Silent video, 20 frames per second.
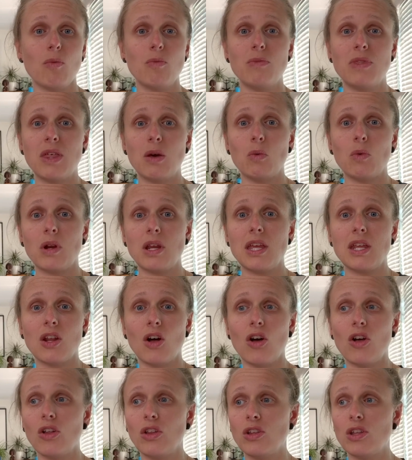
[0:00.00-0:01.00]
that we can
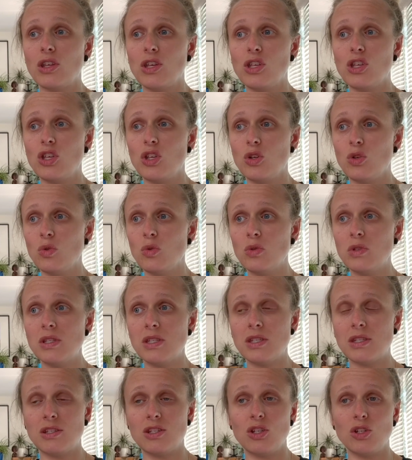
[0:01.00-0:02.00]
all use
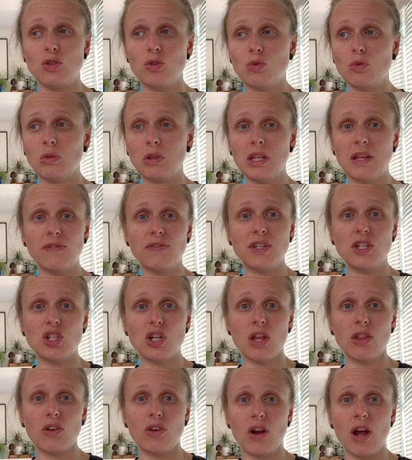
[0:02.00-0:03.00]
to lift each
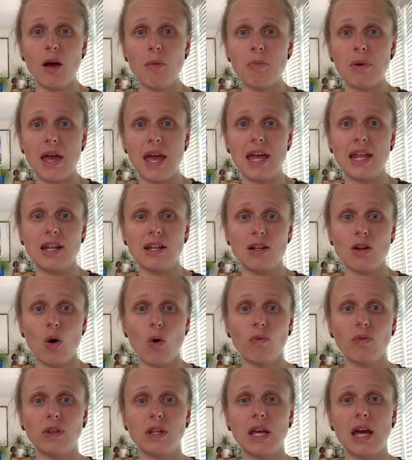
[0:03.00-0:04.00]
other up, and
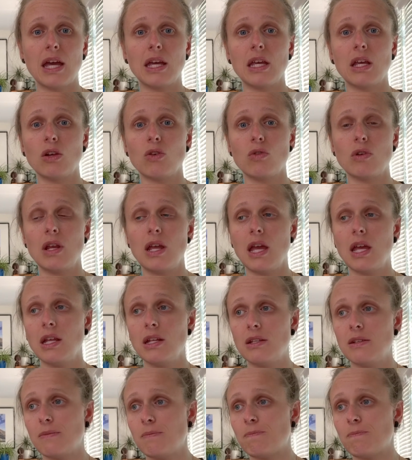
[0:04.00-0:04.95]
hopefully I can create